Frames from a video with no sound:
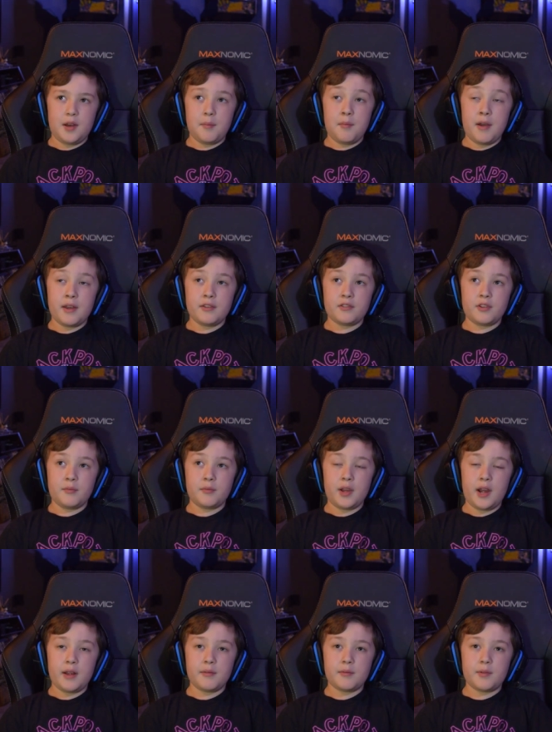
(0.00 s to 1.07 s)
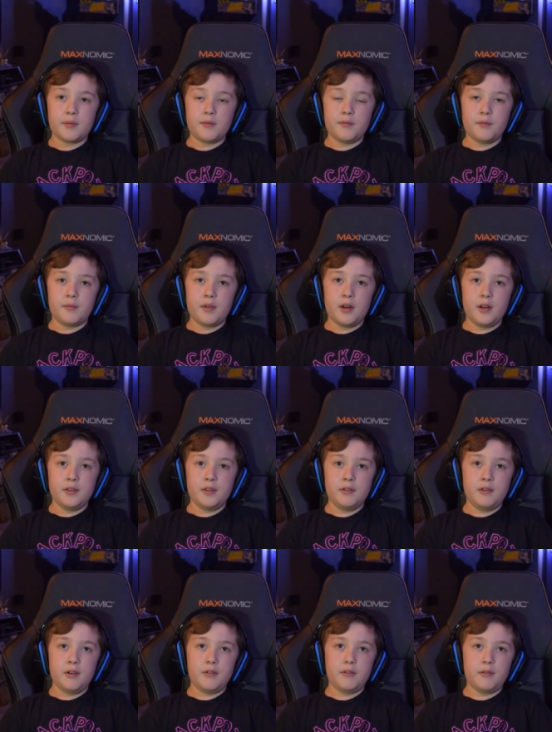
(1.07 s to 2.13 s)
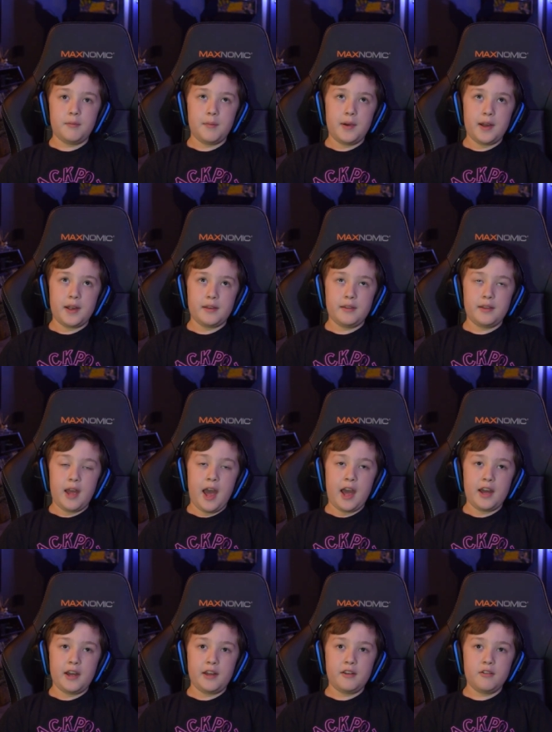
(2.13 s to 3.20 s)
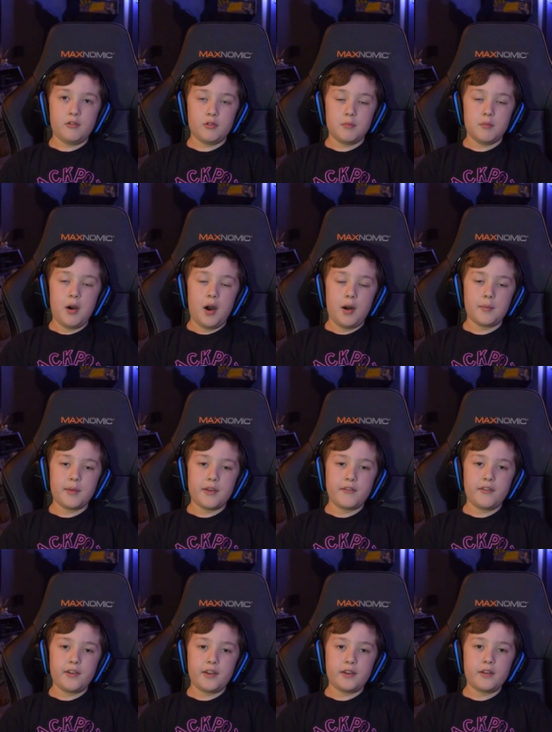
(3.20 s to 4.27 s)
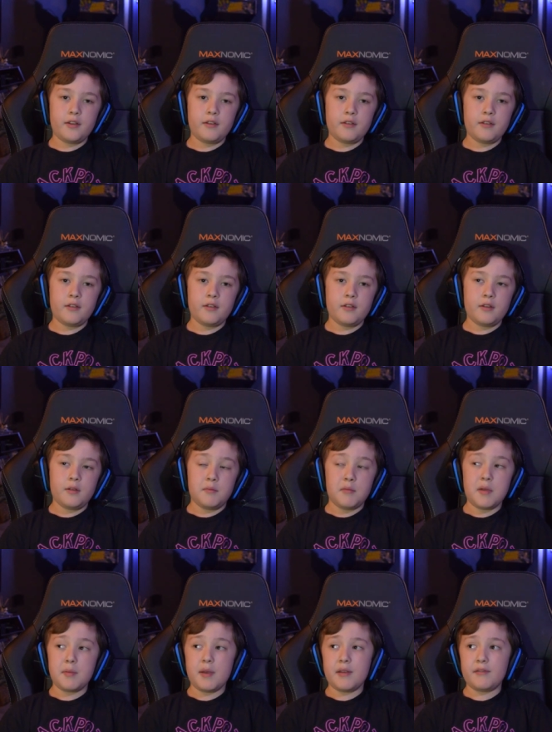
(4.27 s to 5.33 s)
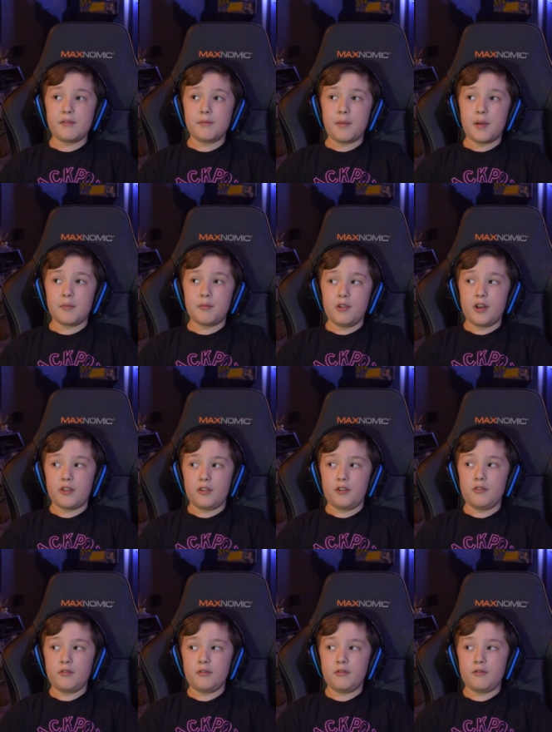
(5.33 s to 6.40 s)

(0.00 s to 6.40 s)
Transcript: I might sometimes uh, do it with my dad or mom even. Maybe even my brother.